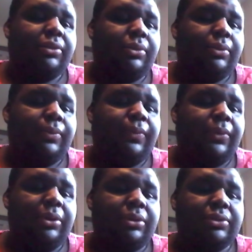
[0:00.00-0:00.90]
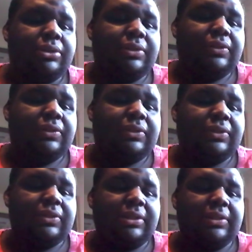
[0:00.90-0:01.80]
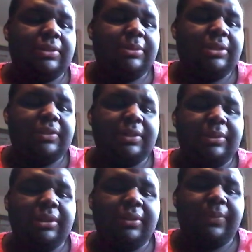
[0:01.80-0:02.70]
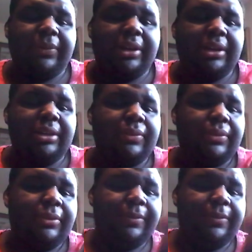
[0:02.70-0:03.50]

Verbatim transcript: to 460 six, I mean 785.